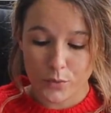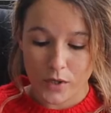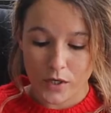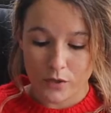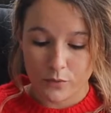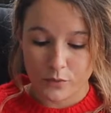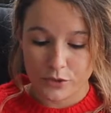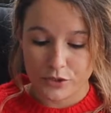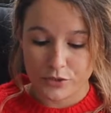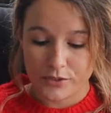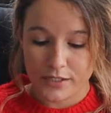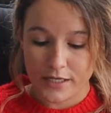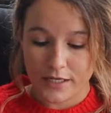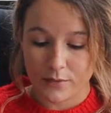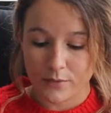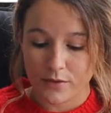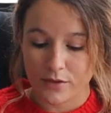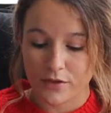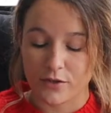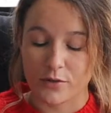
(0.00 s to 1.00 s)
what would you
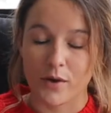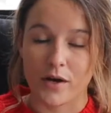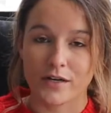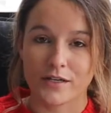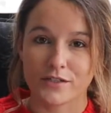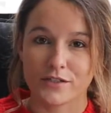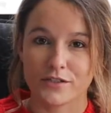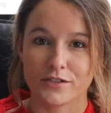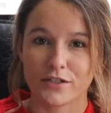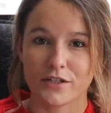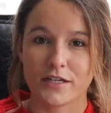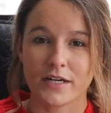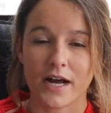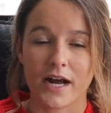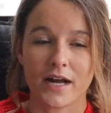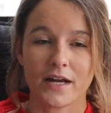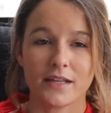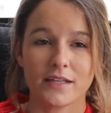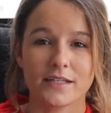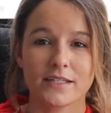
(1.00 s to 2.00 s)
take with you on a deserted
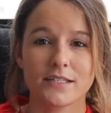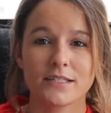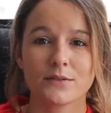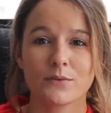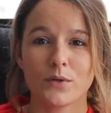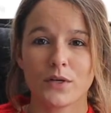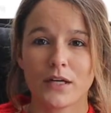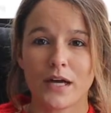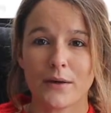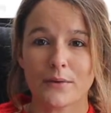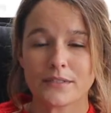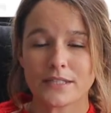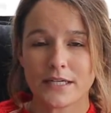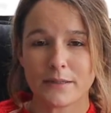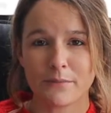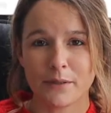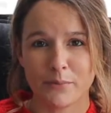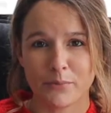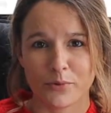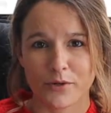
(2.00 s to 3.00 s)
island? Well, I would
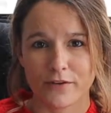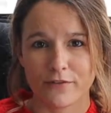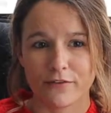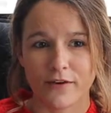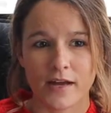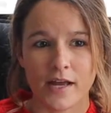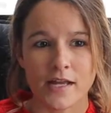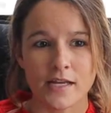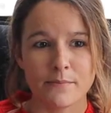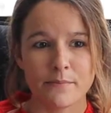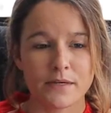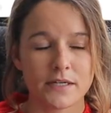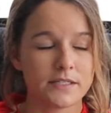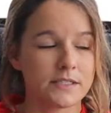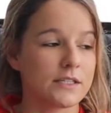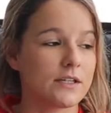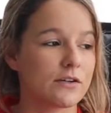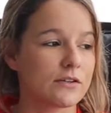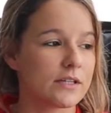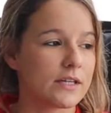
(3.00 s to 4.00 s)
take my boyfriend because
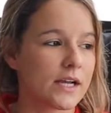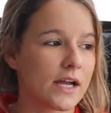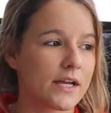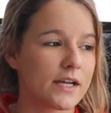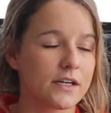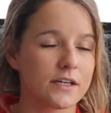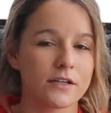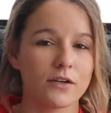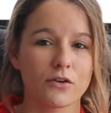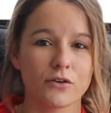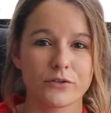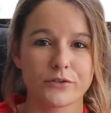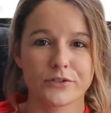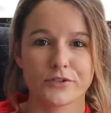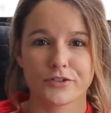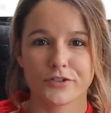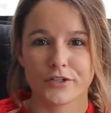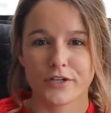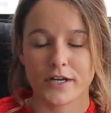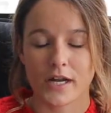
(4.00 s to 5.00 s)
I don't think I could go to a
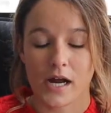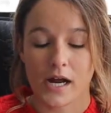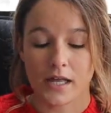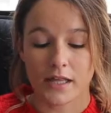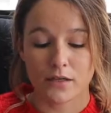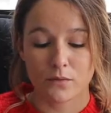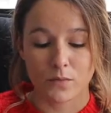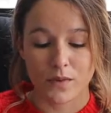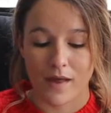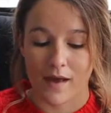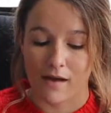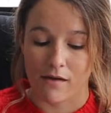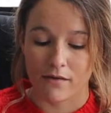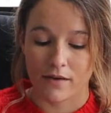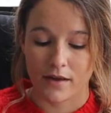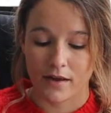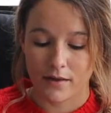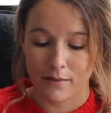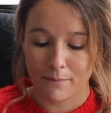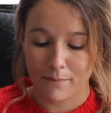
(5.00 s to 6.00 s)
deserted island without
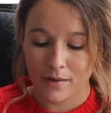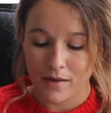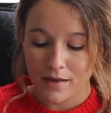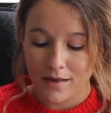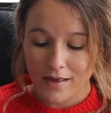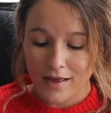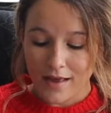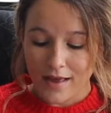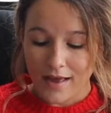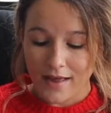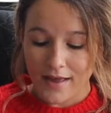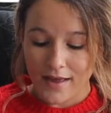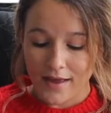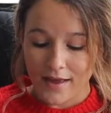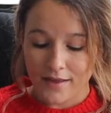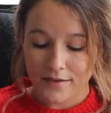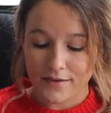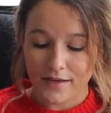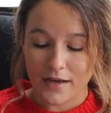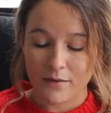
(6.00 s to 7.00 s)
him.
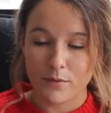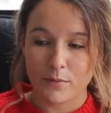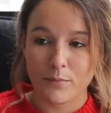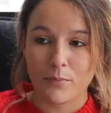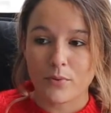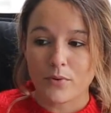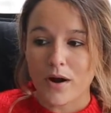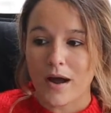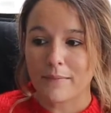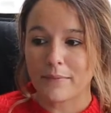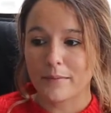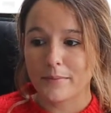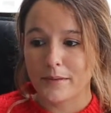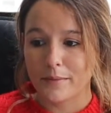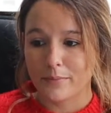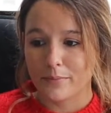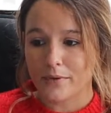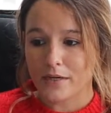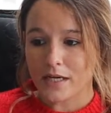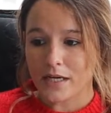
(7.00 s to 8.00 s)
And I would probably
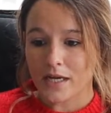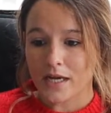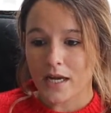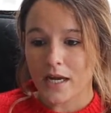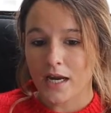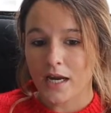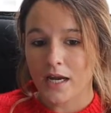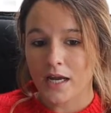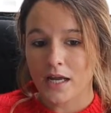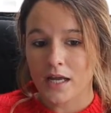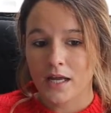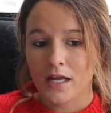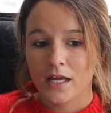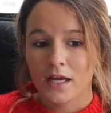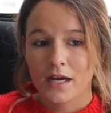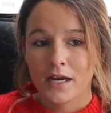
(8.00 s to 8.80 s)
bring